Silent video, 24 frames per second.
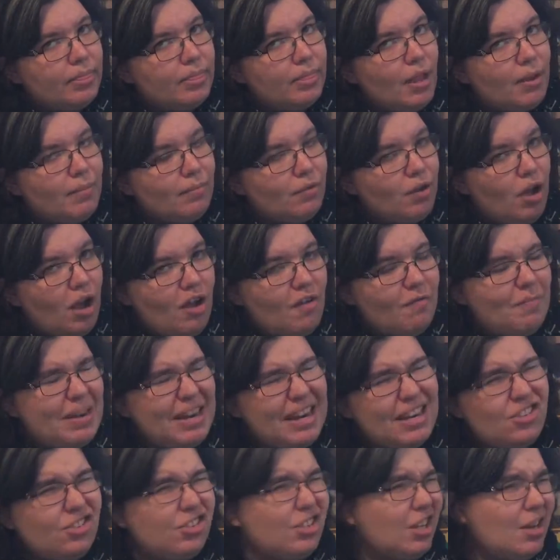I've been
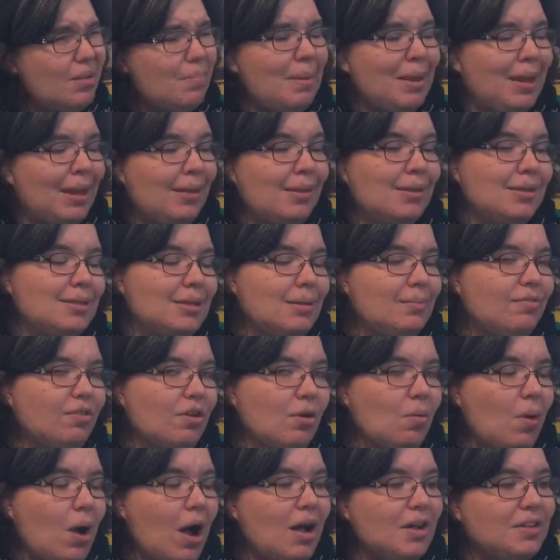interested in picking this up for
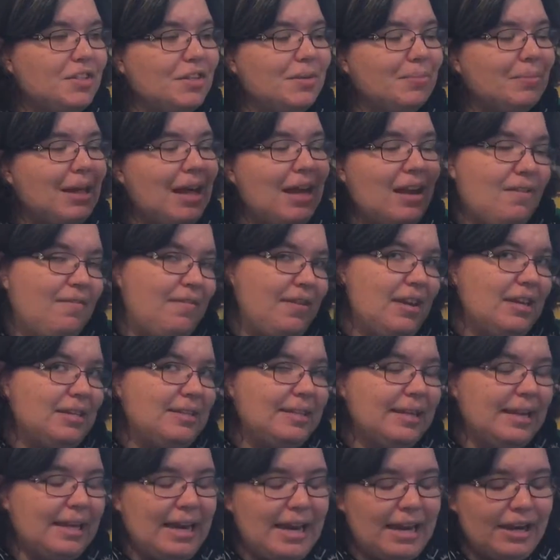a while, so I'm glad I found a
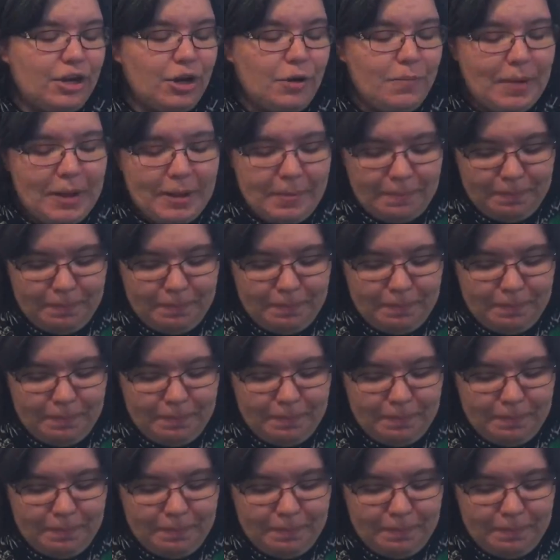secondhand copy.